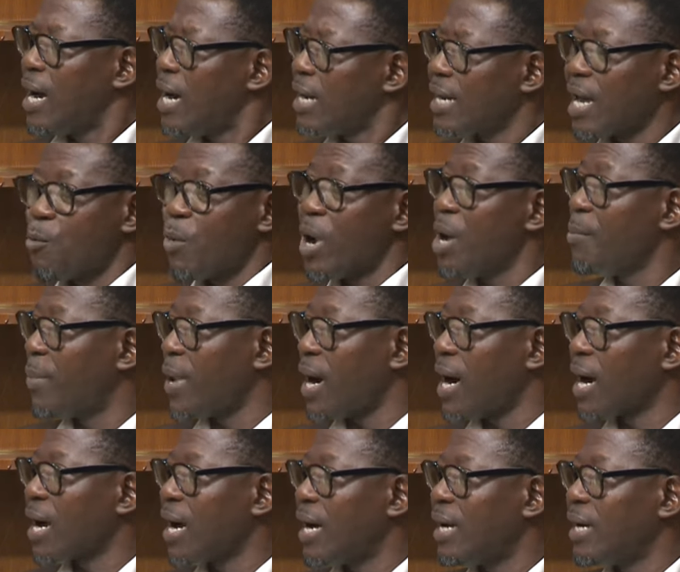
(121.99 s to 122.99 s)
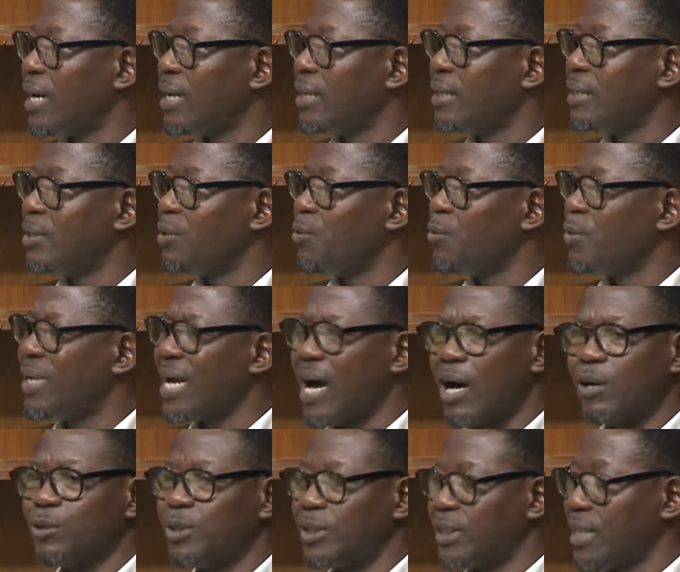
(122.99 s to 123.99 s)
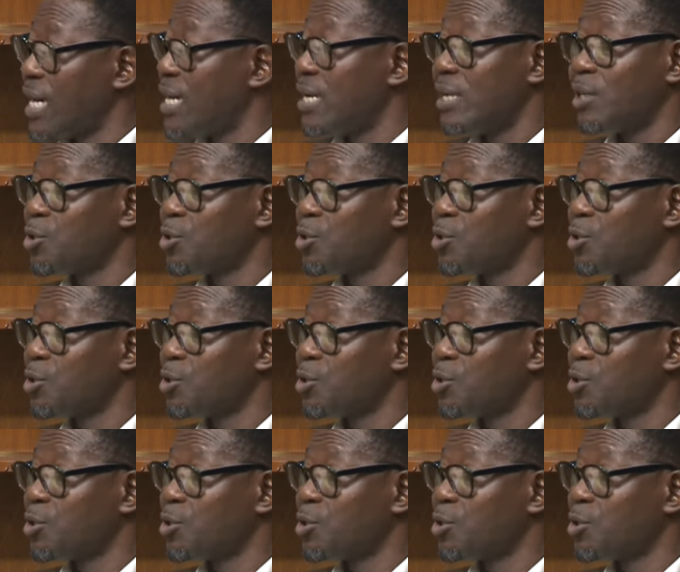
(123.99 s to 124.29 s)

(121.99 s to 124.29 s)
And I went back without any